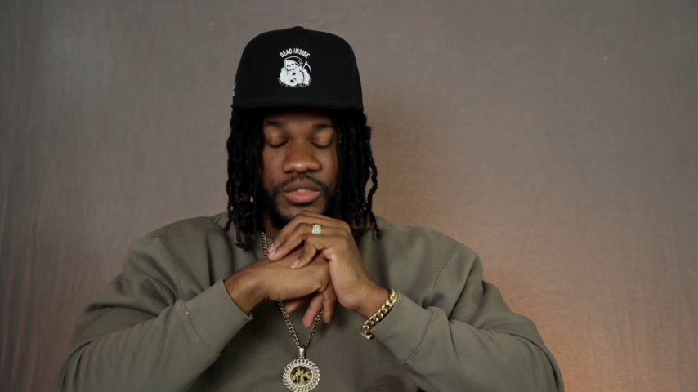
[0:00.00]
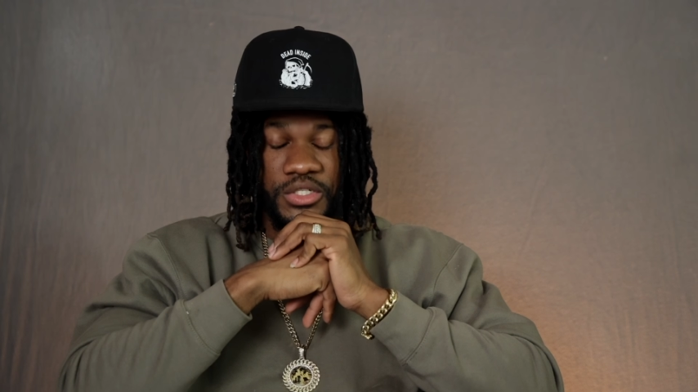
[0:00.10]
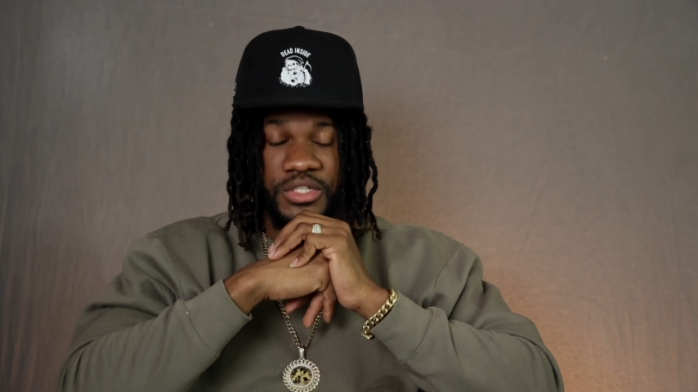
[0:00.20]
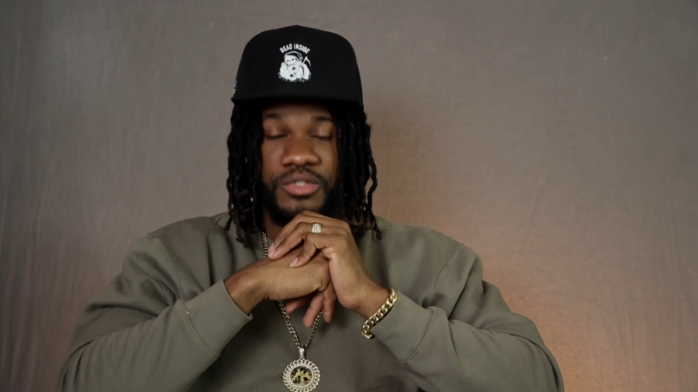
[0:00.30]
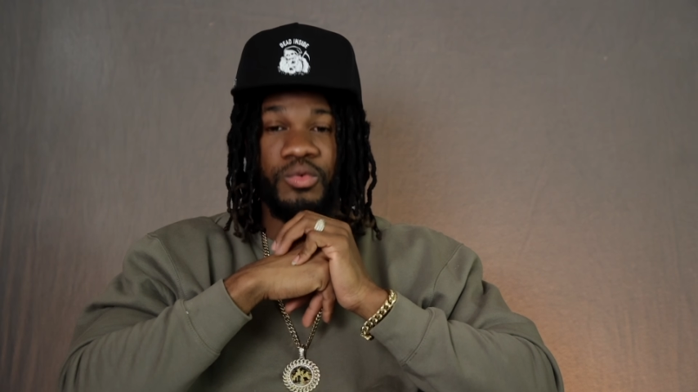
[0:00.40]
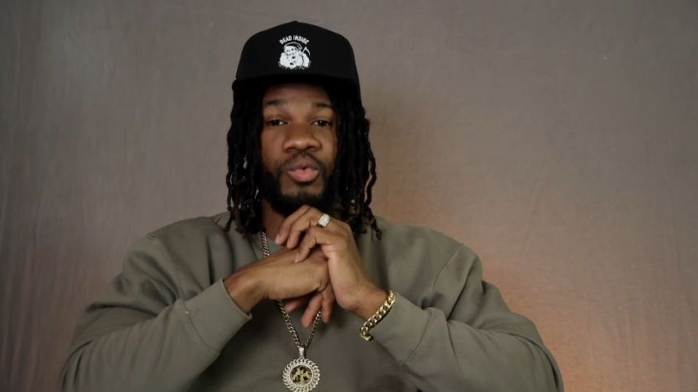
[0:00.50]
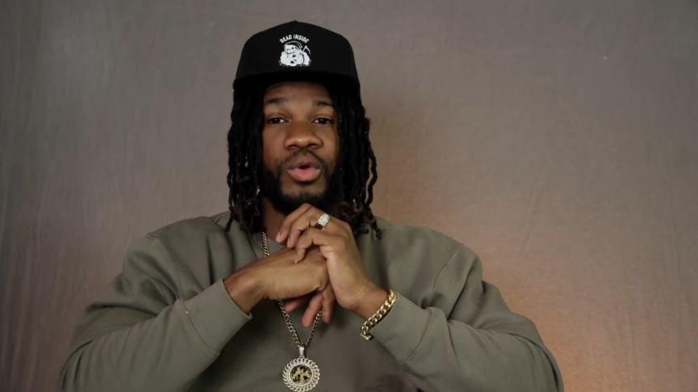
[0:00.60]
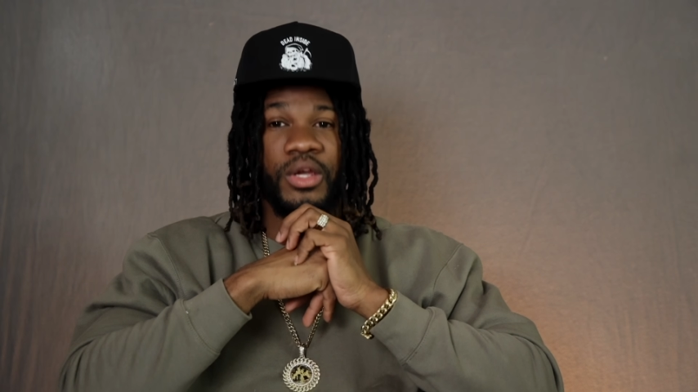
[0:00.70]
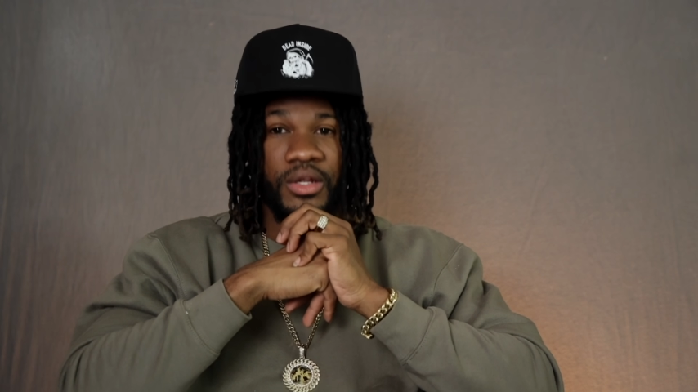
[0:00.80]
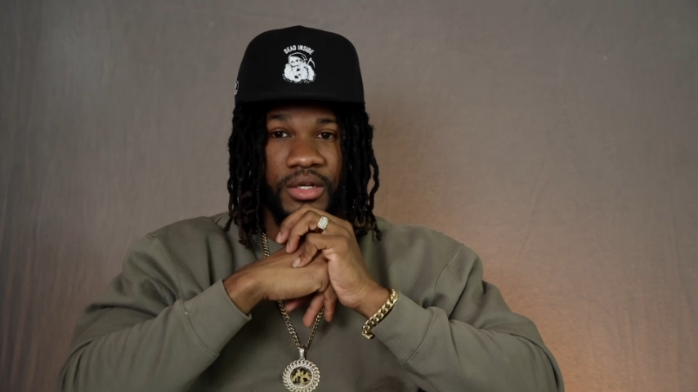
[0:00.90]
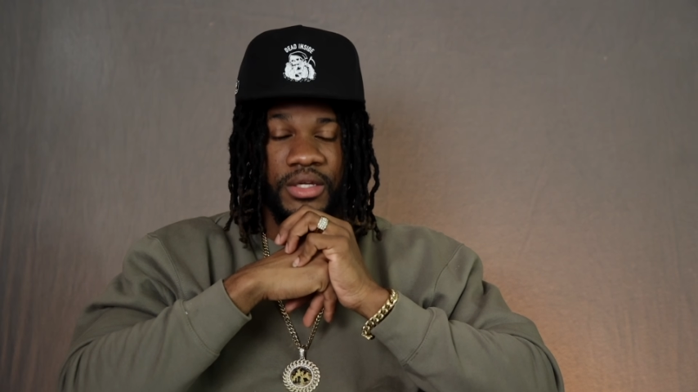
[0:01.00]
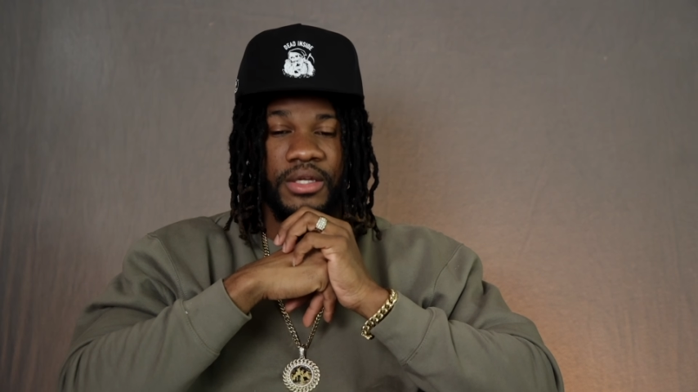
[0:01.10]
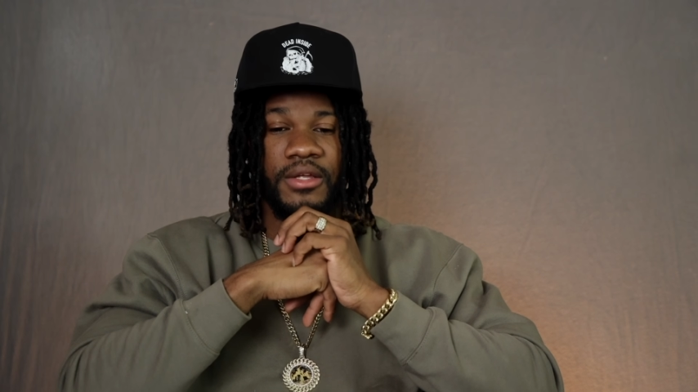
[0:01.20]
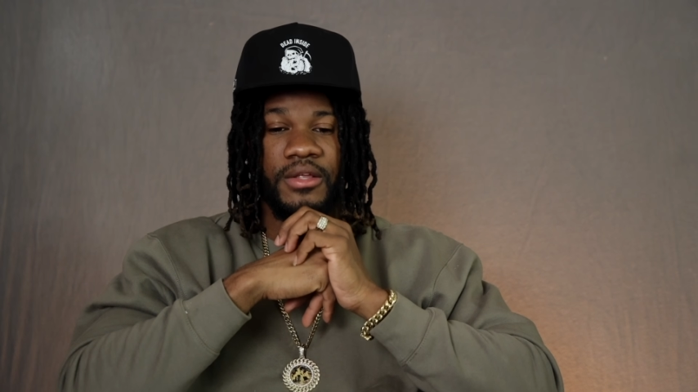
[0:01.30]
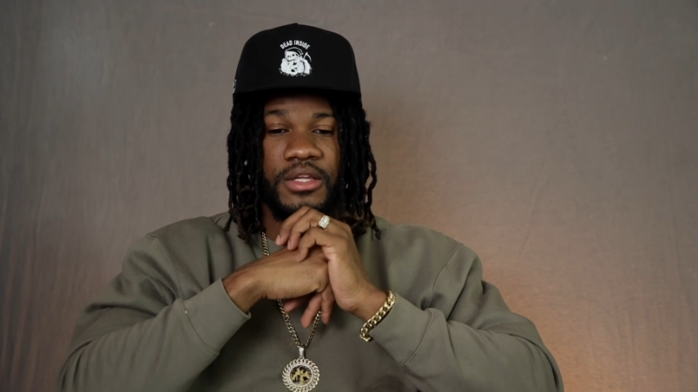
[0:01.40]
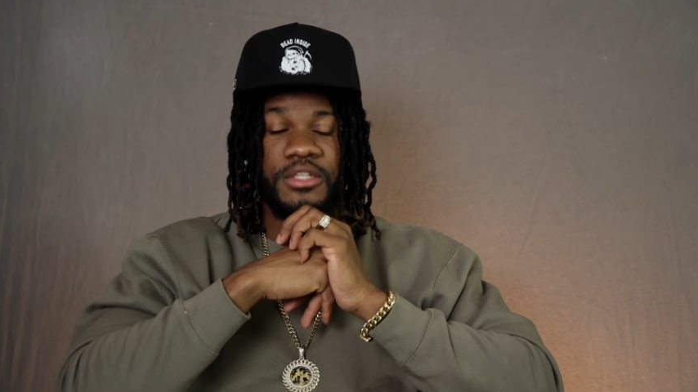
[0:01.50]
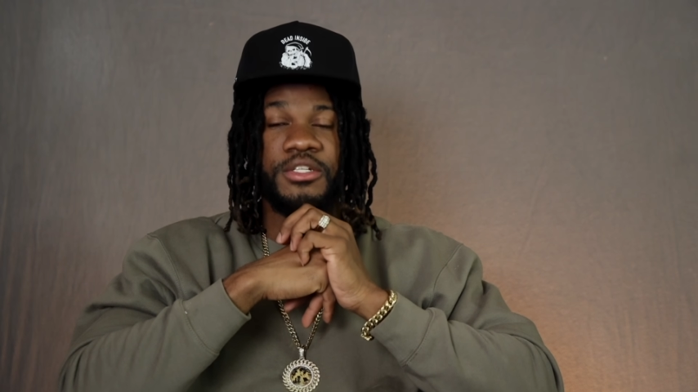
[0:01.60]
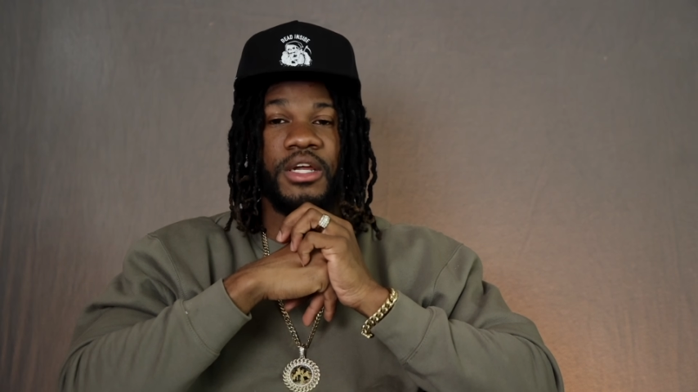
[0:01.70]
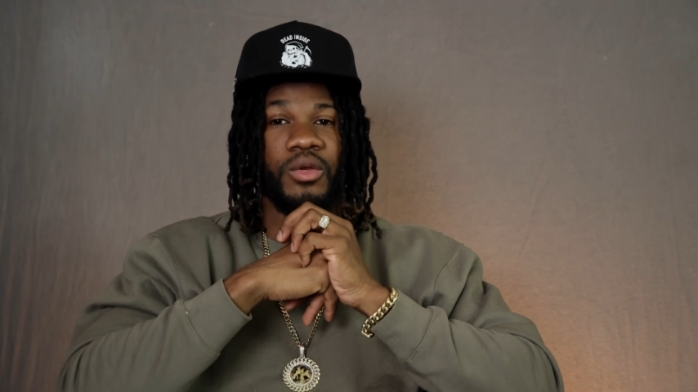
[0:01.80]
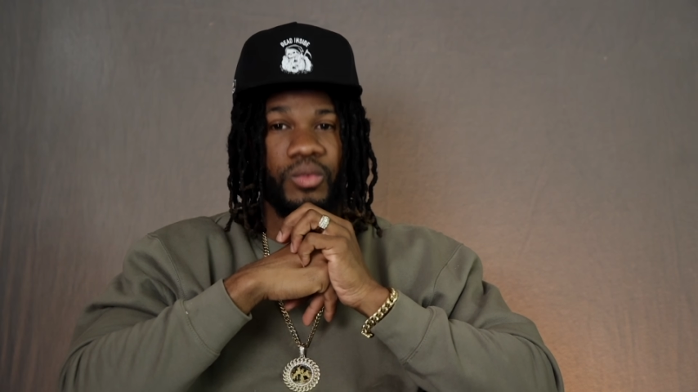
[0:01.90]
she's really
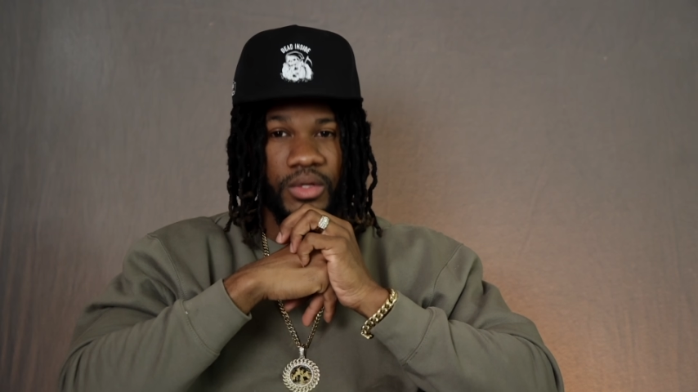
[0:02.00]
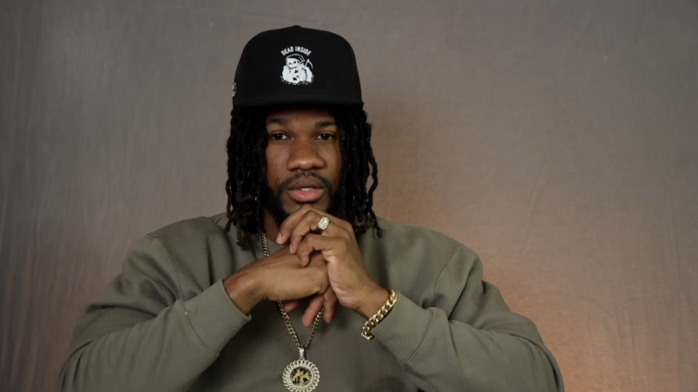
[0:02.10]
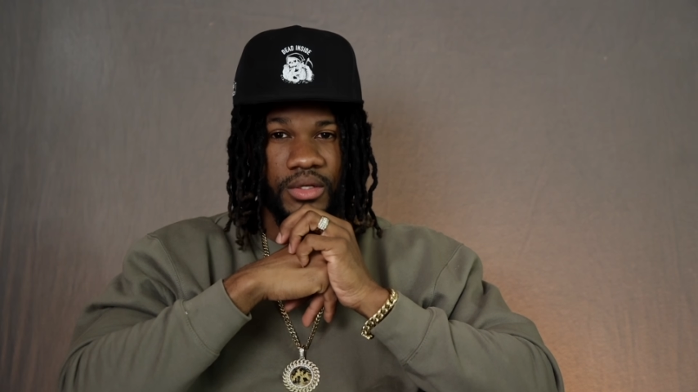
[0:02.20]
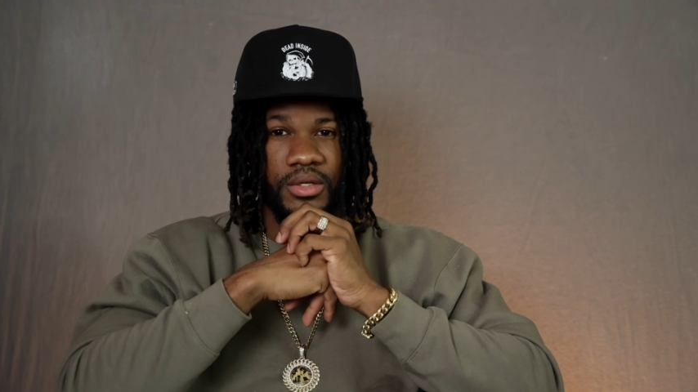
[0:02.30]
genuine.